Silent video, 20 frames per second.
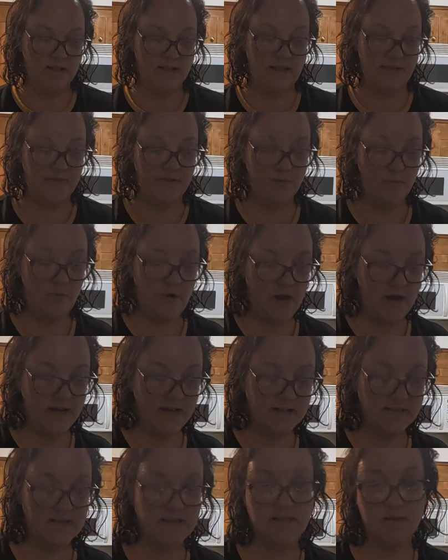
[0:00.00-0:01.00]
let them
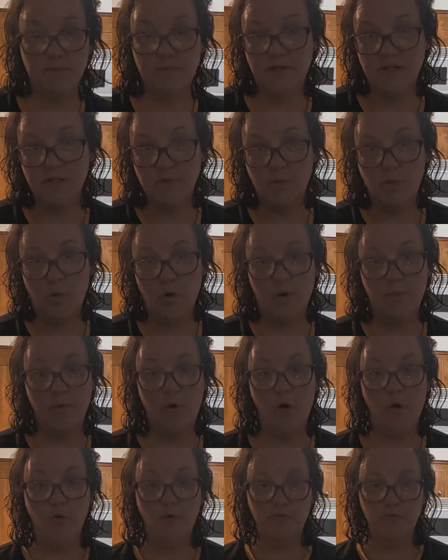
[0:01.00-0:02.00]
rise someplace warm,
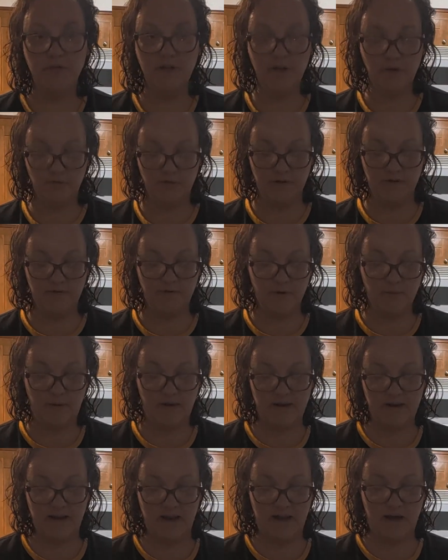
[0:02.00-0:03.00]
hopefully only for about
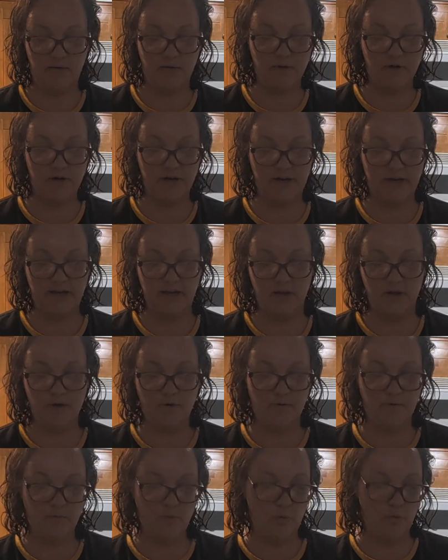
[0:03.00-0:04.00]
an hour. It can go
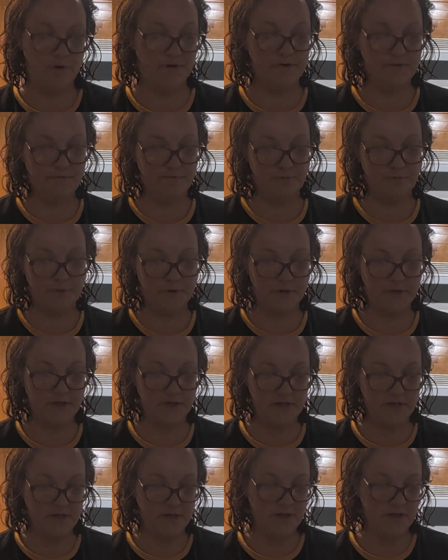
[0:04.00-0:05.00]
from 1 to 4,
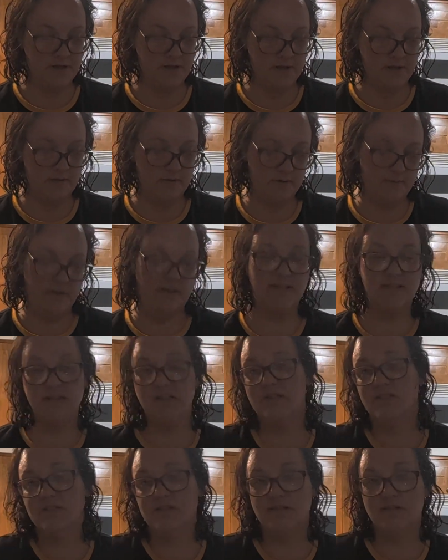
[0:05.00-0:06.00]
but basically
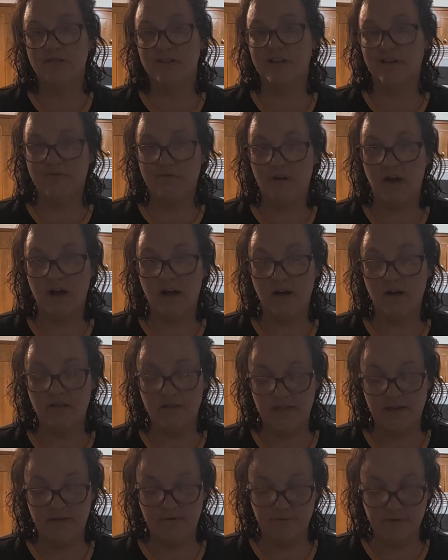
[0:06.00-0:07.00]
just until
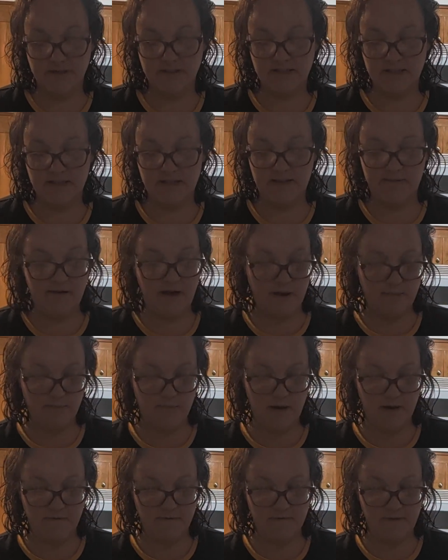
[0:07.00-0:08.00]
they've risen, they've gotten
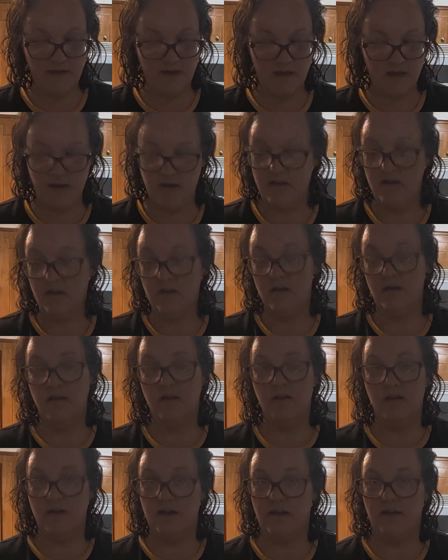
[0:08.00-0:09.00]
puffy,
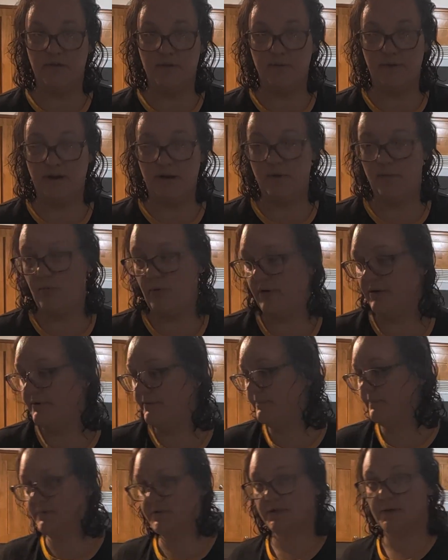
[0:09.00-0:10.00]
and they're ready to boil.
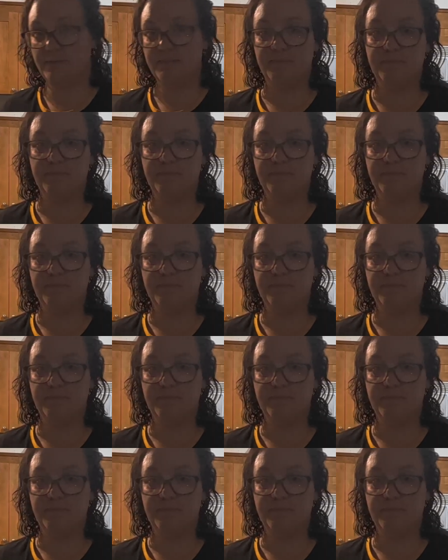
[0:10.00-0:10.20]
So,